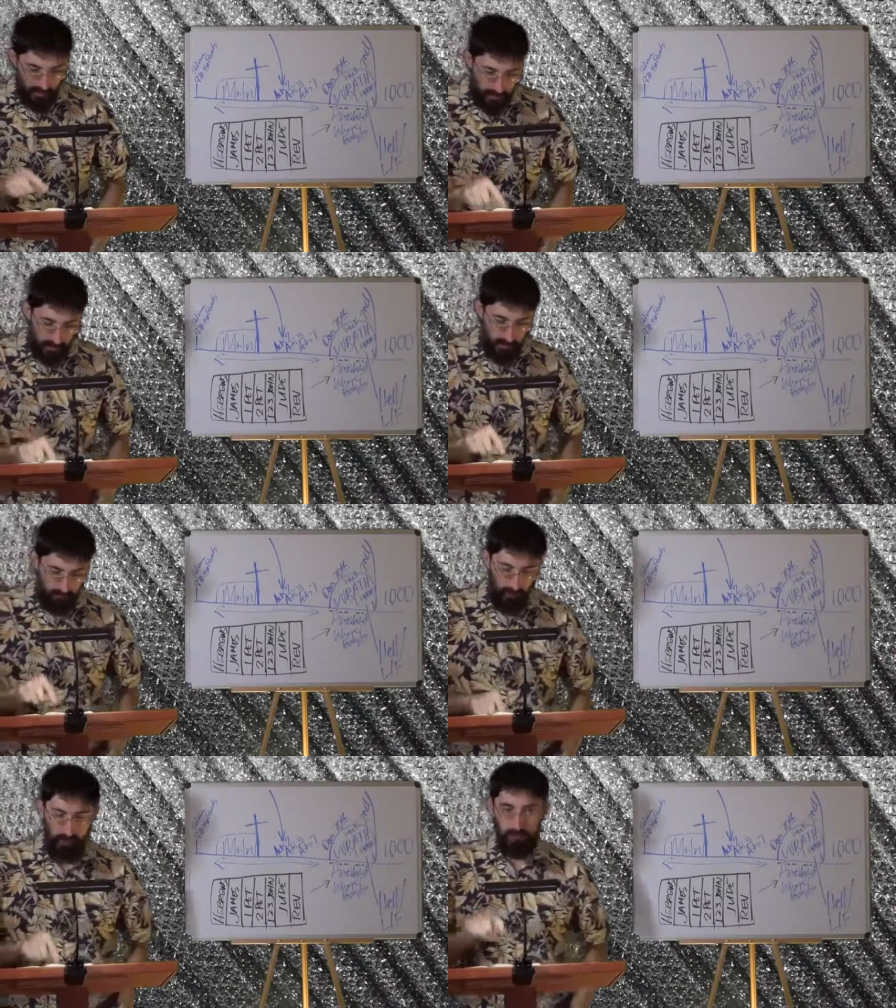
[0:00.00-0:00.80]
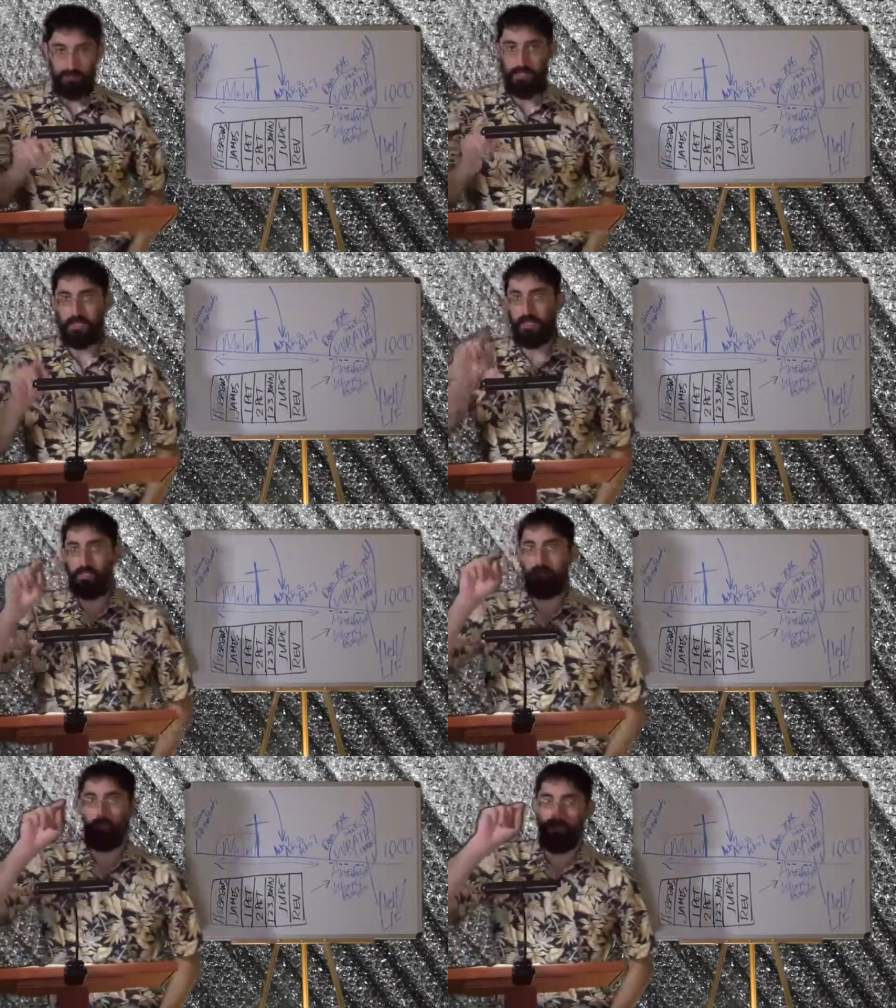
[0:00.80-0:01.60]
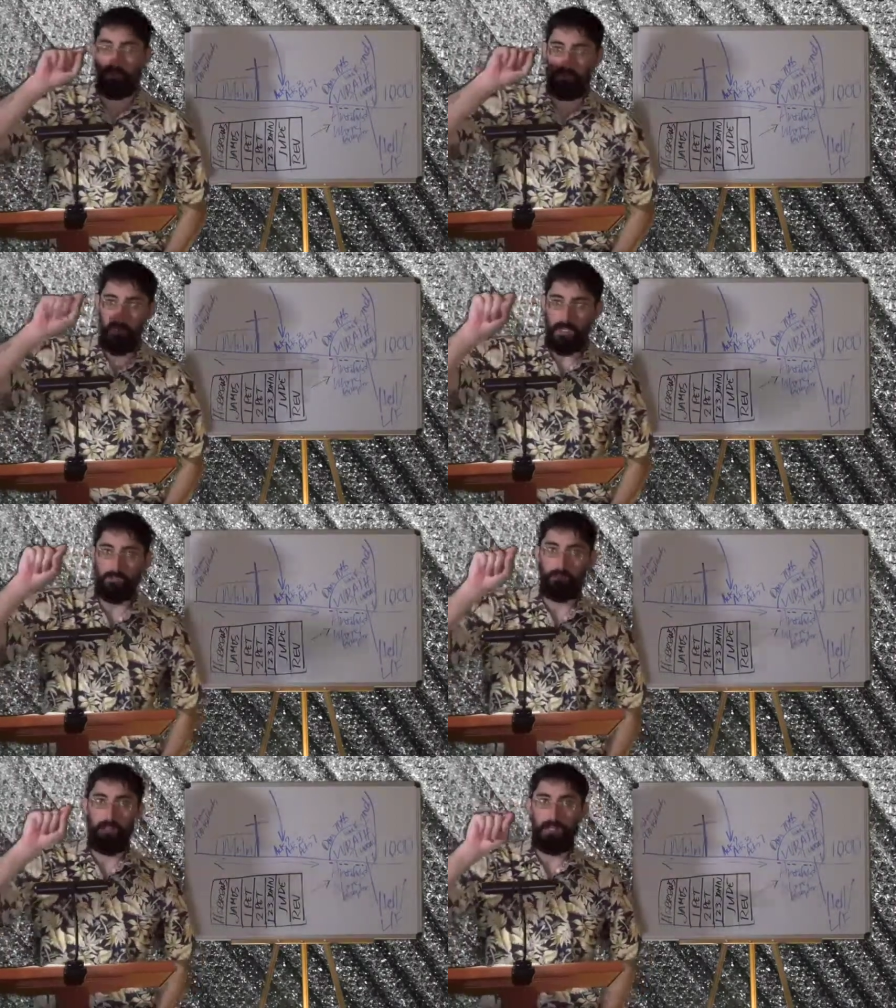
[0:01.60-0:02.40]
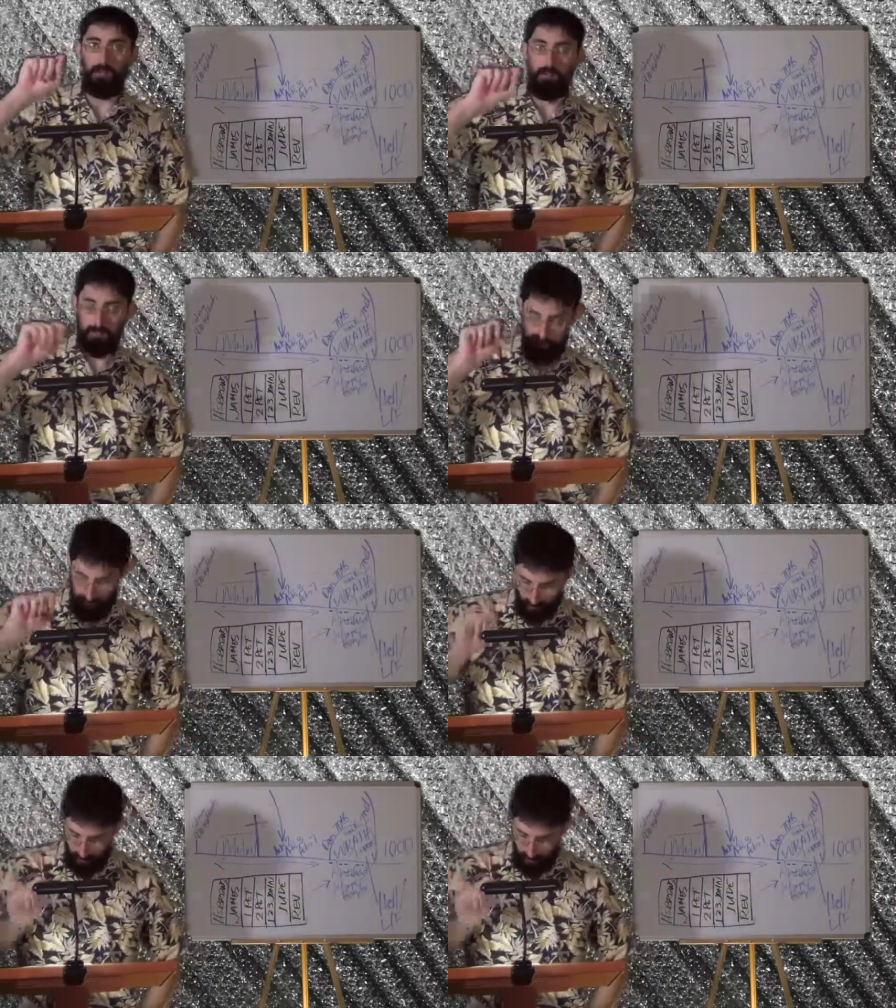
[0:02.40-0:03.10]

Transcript: Each verse begins with the next letter of the Hebrew